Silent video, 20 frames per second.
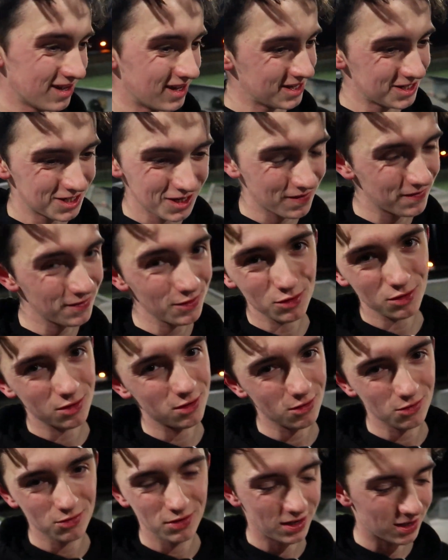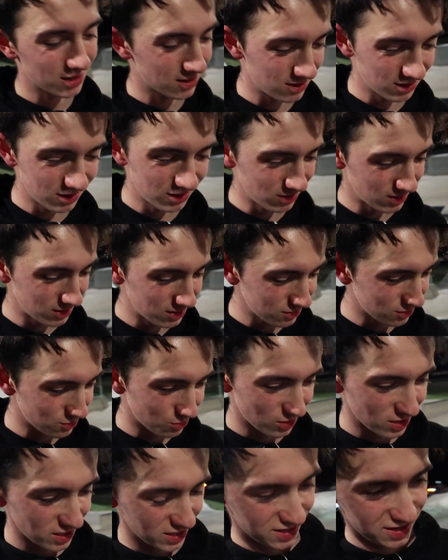It just feels so nice to do, I don't know
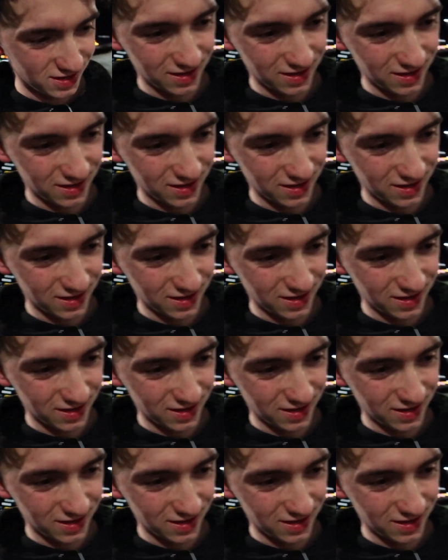why.